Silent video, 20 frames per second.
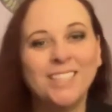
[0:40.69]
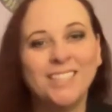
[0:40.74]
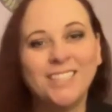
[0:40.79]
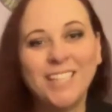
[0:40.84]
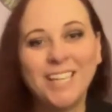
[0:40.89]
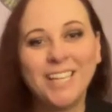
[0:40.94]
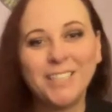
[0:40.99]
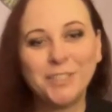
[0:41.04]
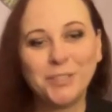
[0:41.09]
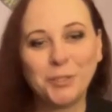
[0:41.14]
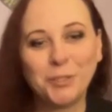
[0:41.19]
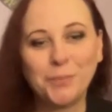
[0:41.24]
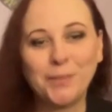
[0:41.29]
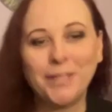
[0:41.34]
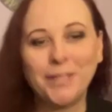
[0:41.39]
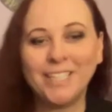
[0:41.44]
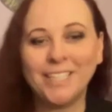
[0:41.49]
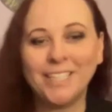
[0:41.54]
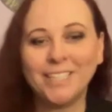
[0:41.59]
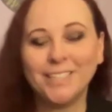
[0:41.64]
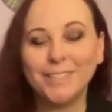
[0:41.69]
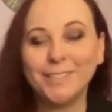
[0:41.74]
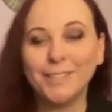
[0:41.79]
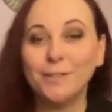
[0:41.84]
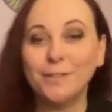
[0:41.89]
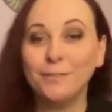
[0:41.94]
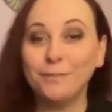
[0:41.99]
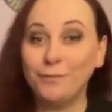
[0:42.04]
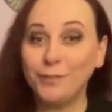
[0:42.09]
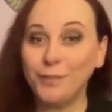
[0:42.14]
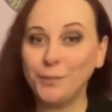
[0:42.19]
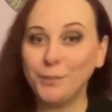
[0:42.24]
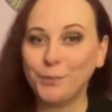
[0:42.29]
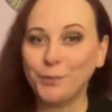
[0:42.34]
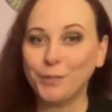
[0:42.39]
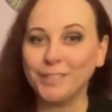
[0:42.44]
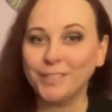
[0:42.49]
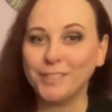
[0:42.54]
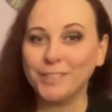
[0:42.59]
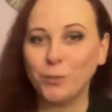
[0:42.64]
Today's sermon is
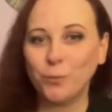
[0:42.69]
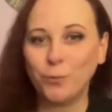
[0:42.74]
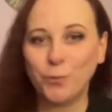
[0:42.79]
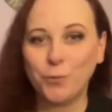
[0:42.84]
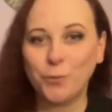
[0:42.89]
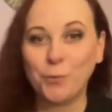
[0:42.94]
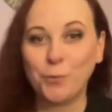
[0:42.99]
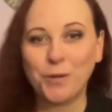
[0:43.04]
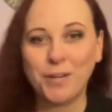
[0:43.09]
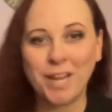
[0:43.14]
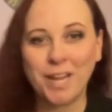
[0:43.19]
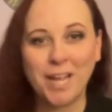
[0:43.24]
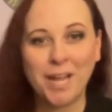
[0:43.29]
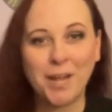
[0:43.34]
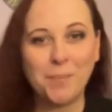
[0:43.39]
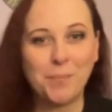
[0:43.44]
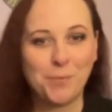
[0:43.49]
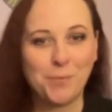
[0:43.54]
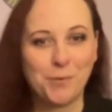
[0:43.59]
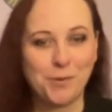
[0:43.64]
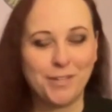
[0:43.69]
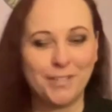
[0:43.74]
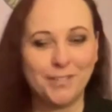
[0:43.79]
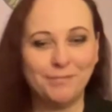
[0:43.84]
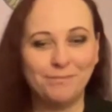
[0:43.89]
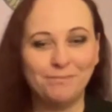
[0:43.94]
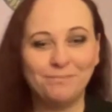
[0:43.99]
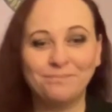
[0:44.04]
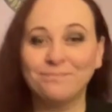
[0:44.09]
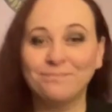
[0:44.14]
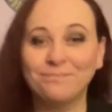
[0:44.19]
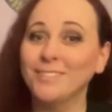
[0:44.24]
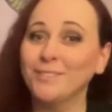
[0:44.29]
Footprints with Renée Brill.